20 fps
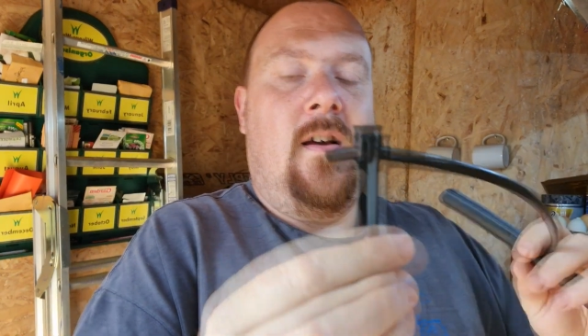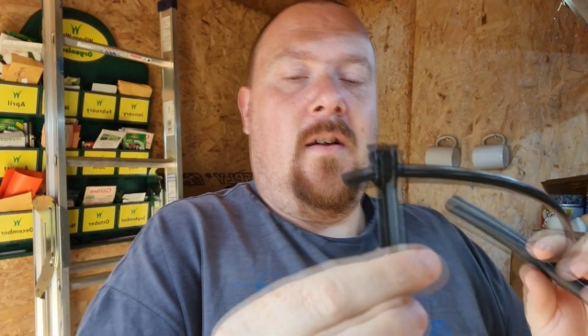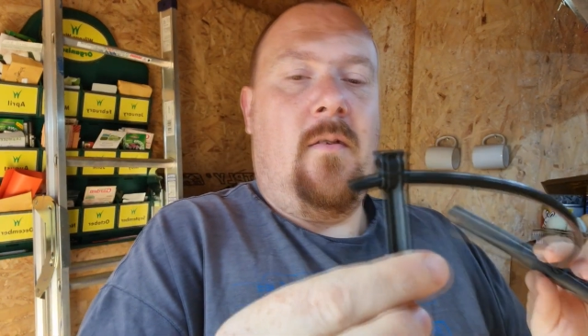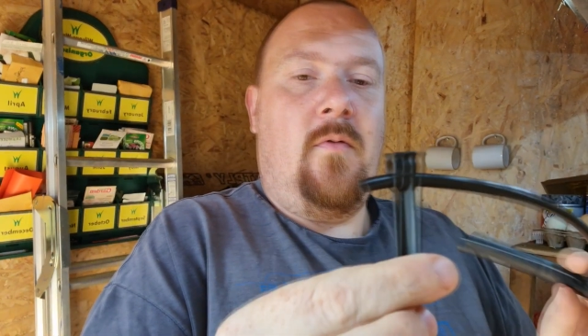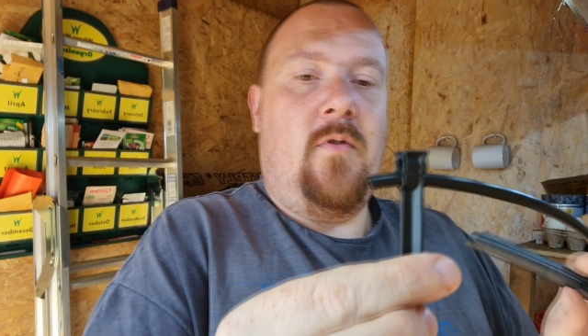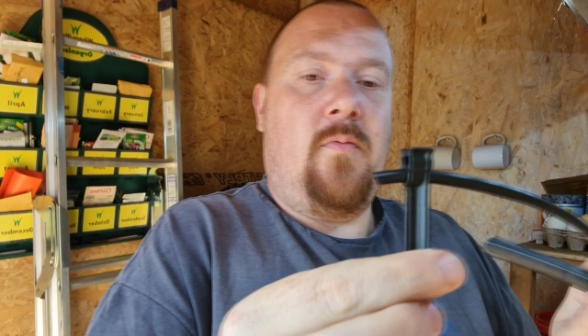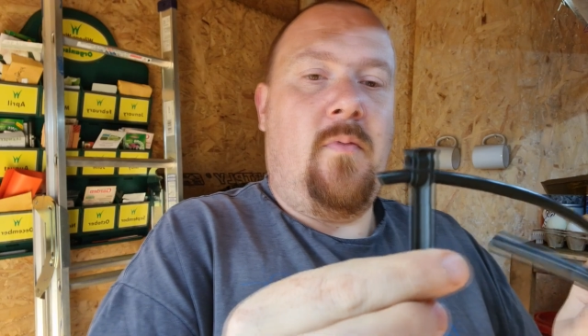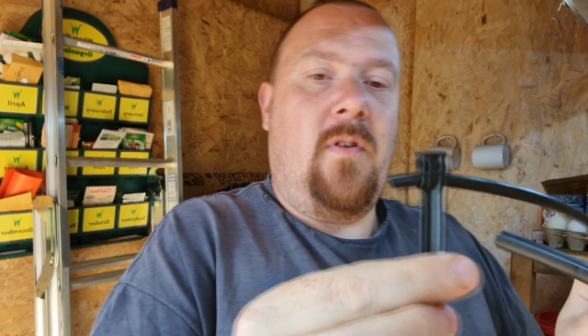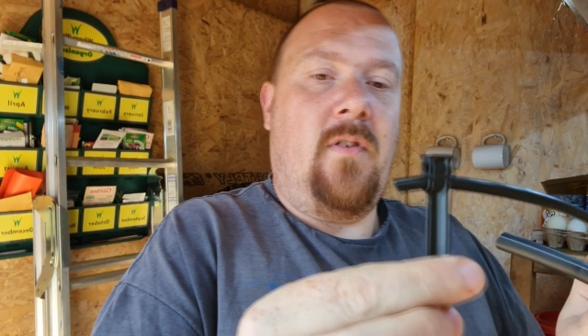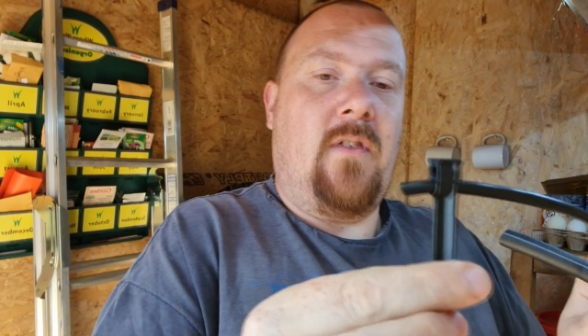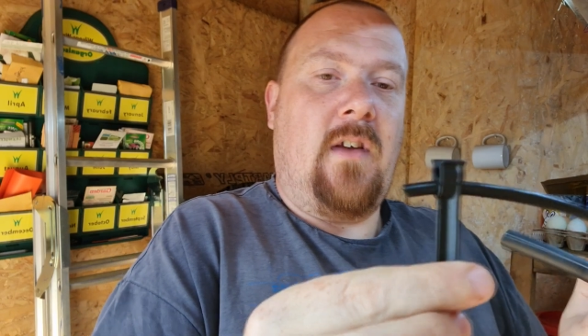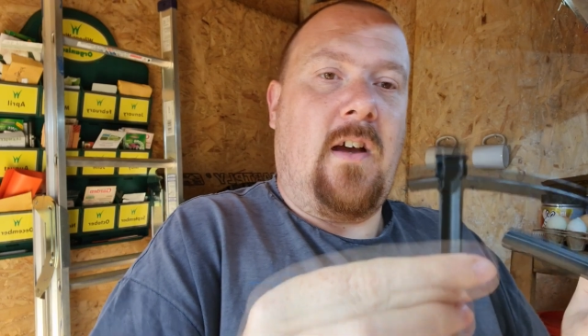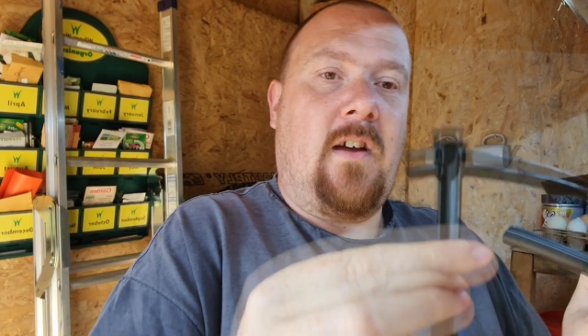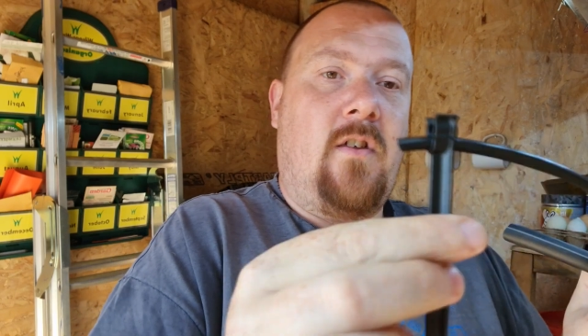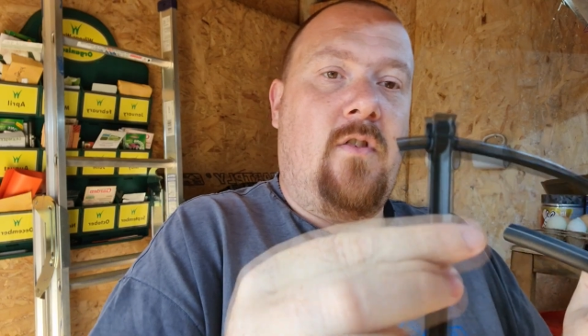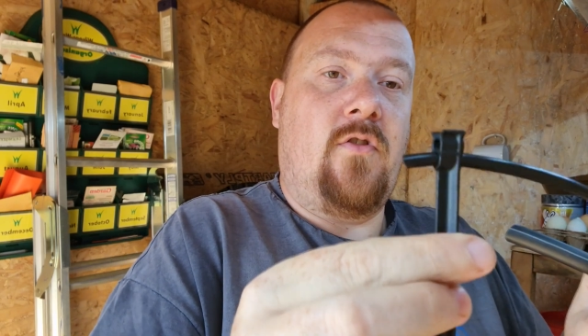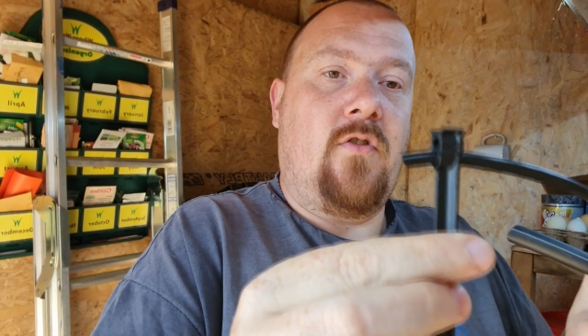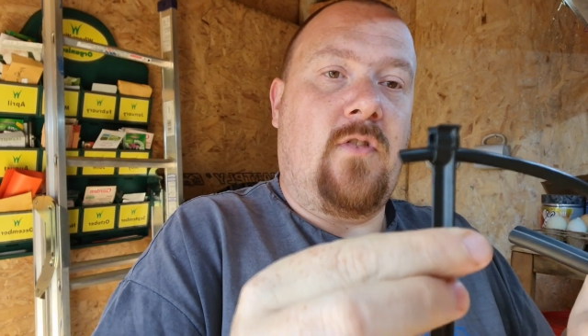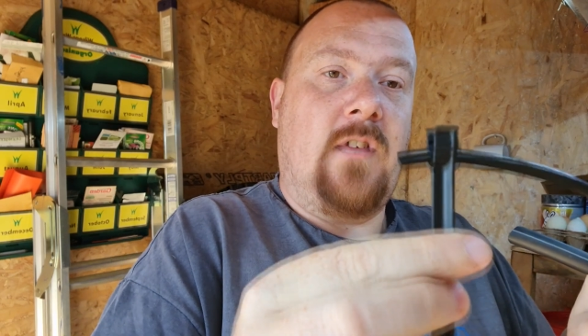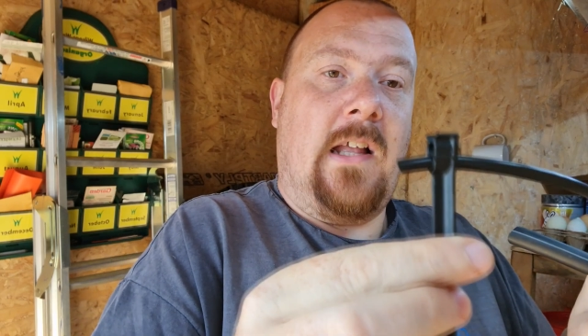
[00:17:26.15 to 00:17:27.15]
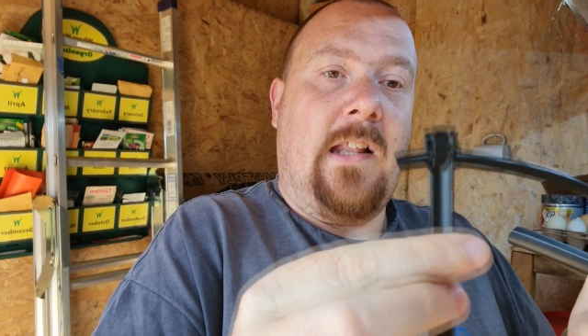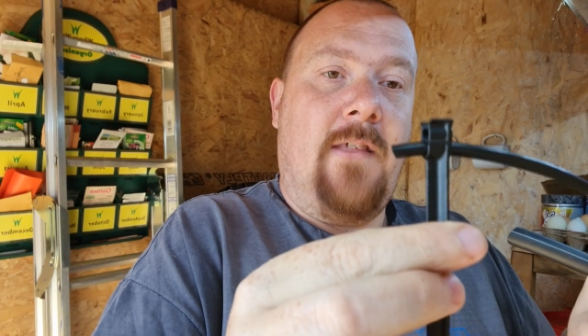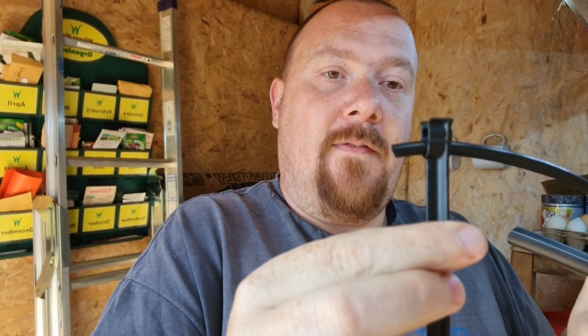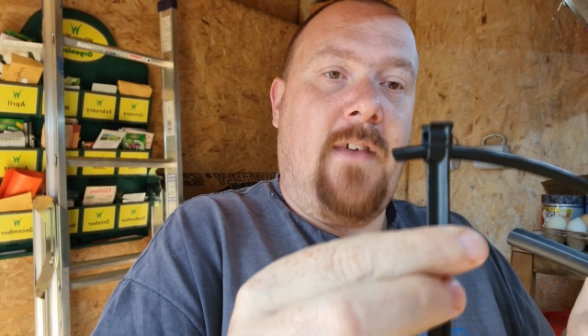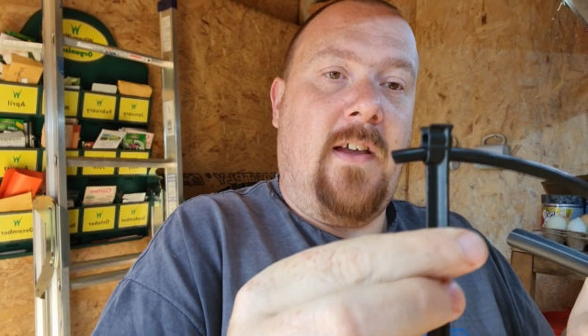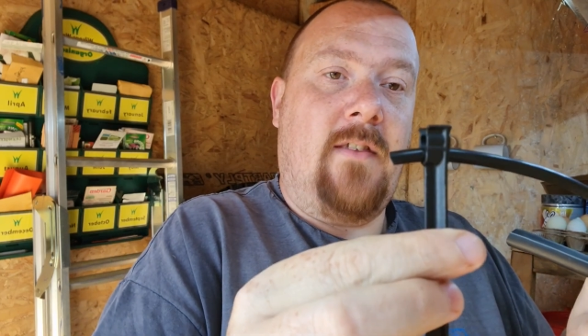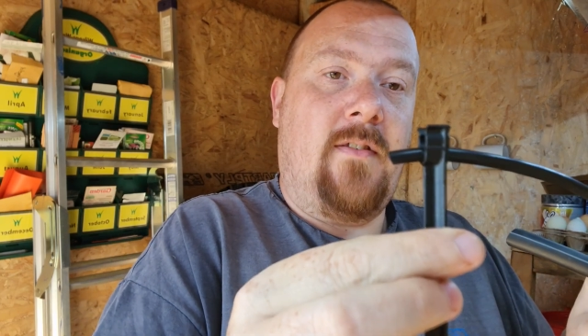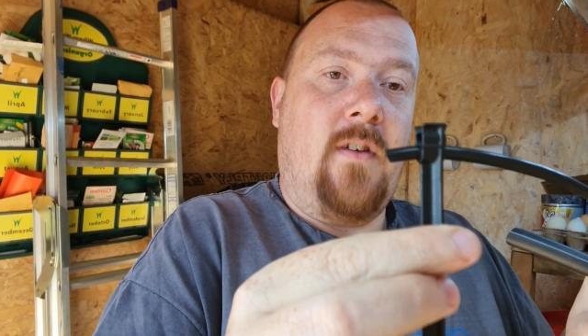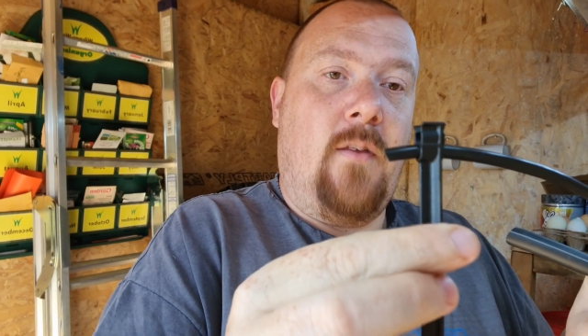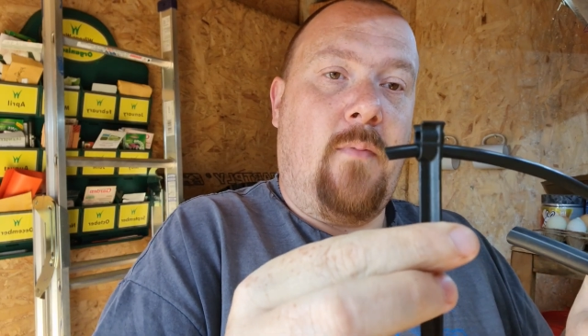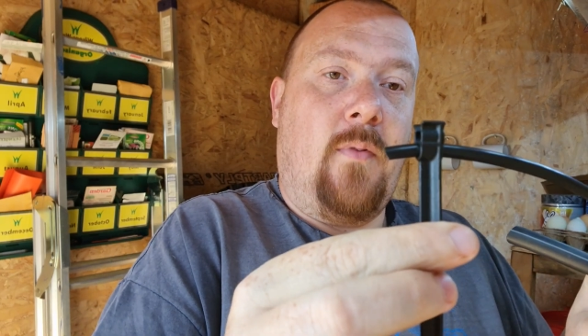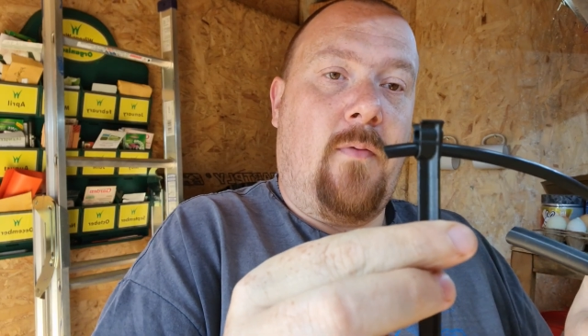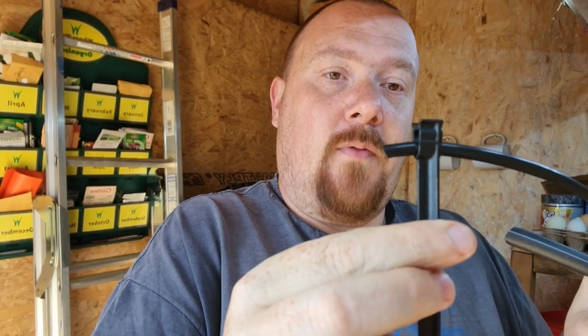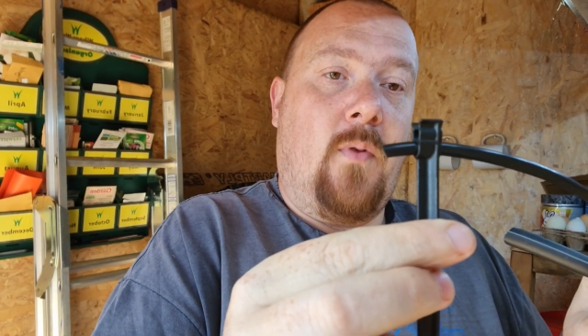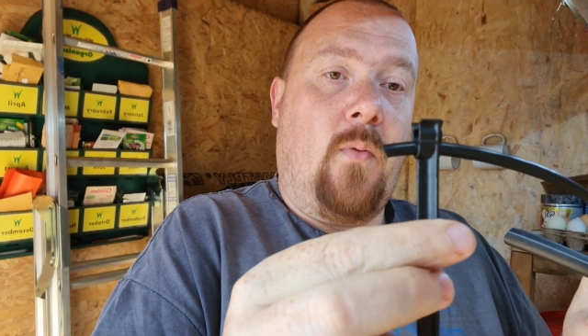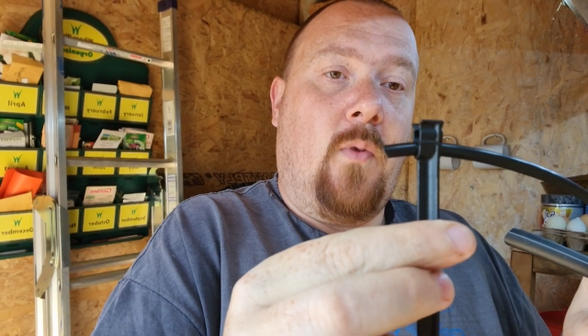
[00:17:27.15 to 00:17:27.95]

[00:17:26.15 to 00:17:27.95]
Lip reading: which means that I can just elevate it above the